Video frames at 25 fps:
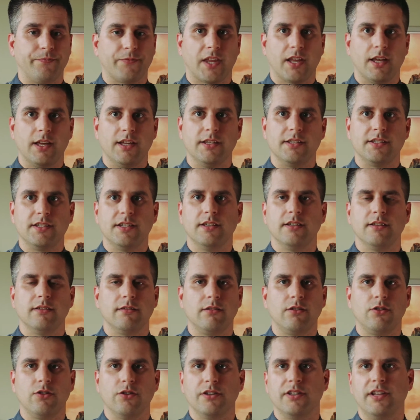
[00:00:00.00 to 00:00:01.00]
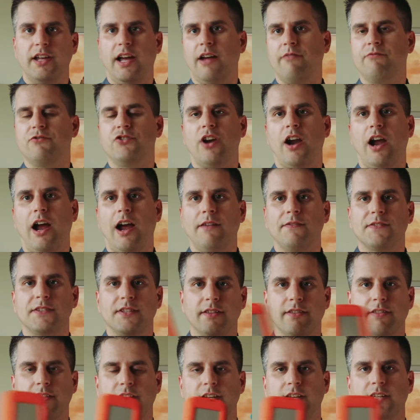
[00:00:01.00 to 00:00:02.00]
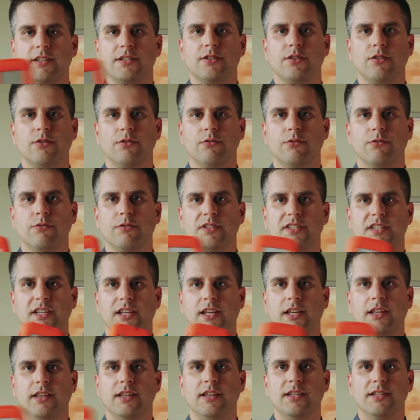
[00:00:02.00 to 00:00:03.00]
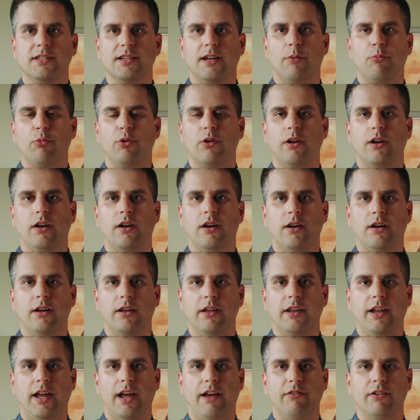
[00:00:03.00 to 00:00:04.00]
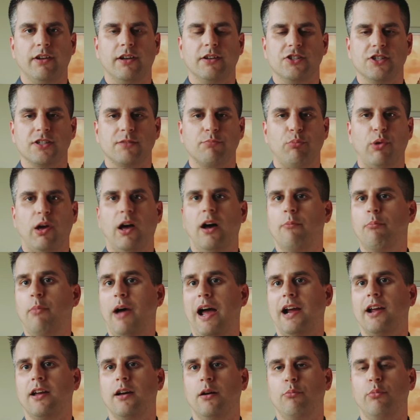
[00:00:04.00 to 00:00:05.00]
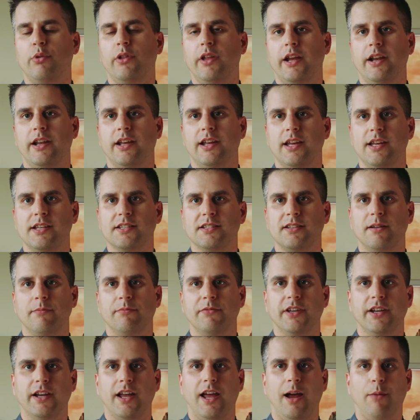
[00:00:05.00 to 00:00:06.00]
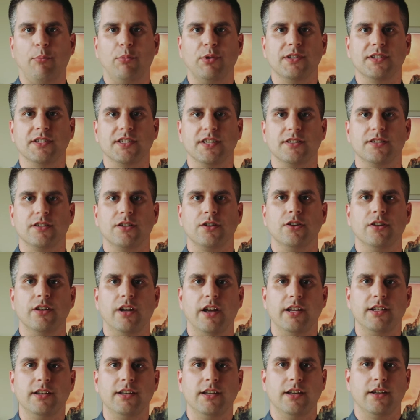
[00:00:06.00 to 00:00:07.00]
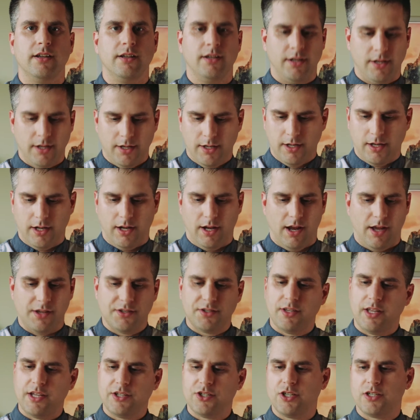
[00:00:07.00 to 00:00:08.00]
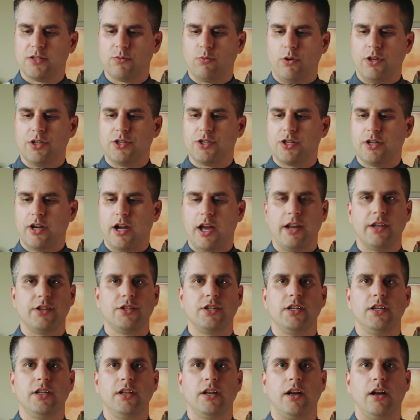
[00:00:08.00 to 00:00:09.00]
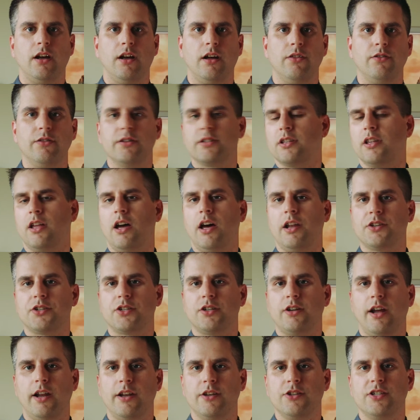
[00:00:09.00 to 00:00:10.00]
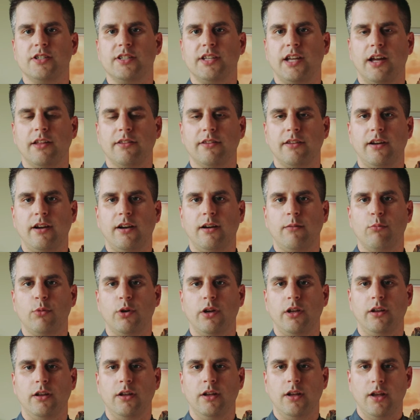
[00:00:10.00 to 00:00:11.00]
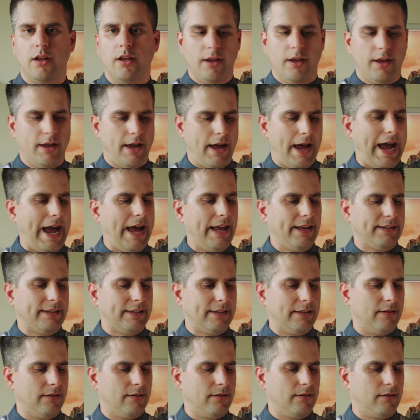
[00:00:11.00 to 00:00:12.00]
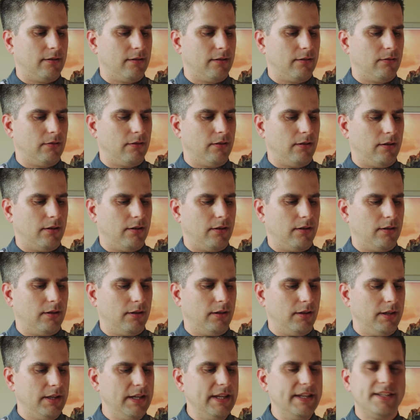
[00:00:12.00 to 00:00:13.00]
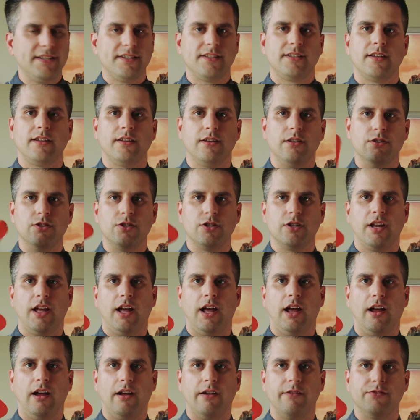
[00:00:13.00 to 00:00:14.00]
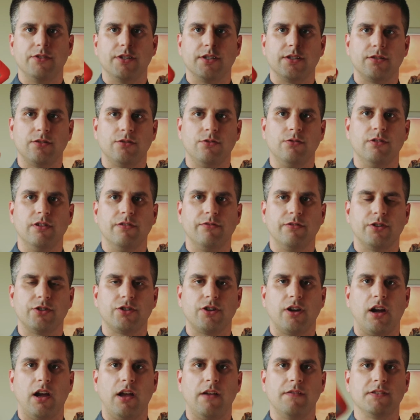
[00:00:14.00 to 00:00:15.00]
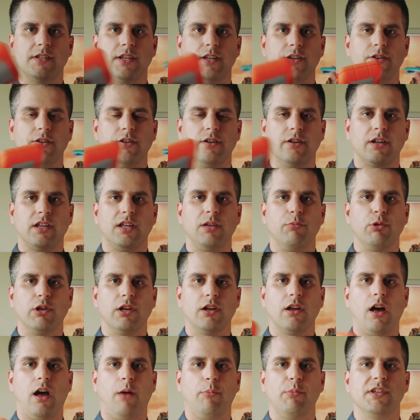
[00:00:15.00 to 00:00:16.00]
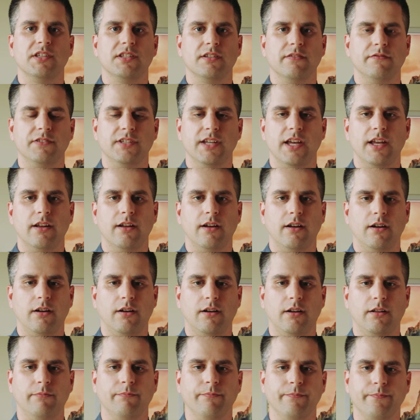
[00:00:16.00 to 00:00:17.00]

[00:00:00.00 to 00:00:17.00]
It's good to have drafts and things, so syncing these up and having just a backup plan in case something happens is a good idea. So that's just one strategy. There's a lot of strategies out there, but at the least, you should have just two different drives that you're keeping copies of data on.